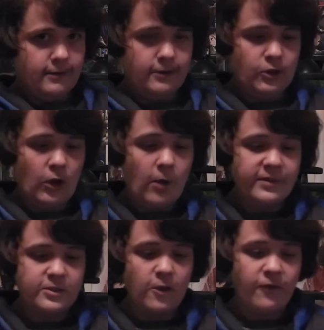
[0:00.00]
You
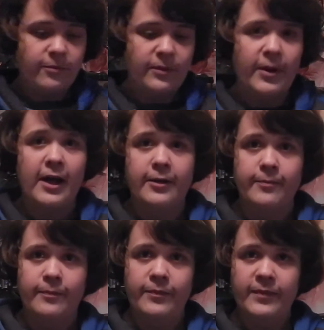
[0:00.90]
always go from the bottom.
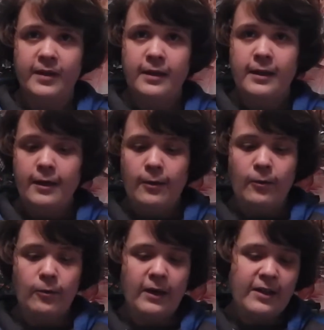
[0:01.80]

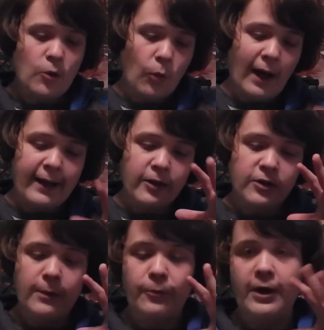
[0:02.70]
In the wild,
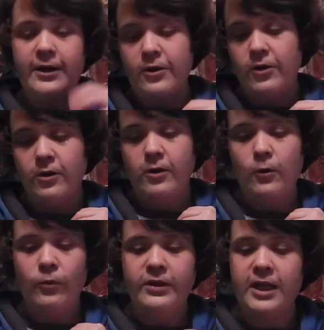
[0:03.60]
a predator
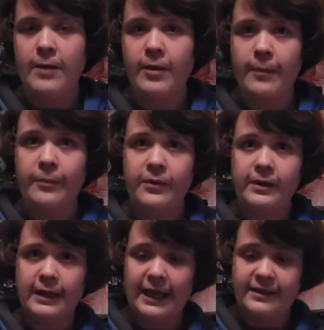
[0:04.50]
would come up
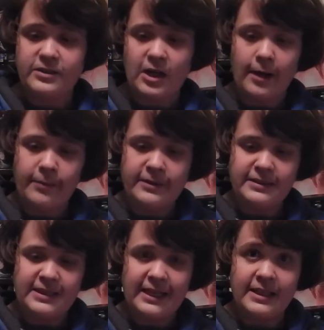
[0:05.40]
at the top
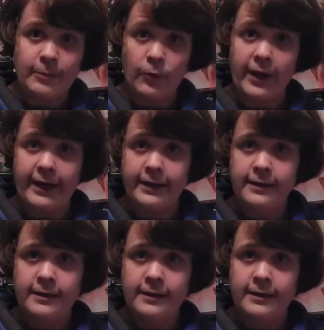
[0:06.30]
and take them away.